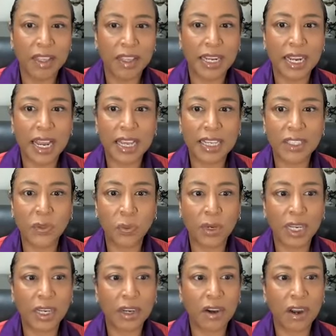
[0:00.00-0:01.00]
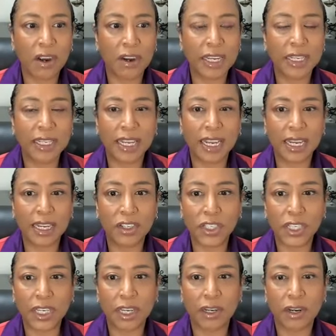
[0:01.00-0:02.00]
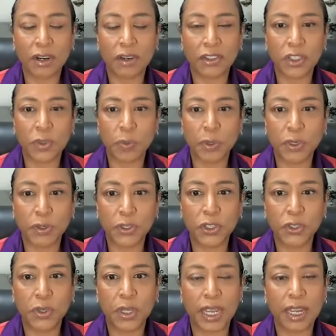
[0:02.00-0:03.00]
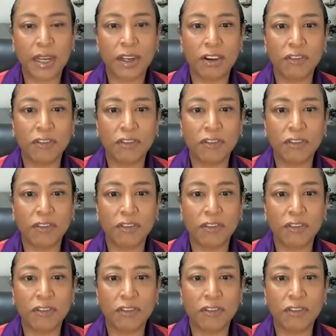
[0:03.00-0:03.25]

That as we are engaging in our spiritual and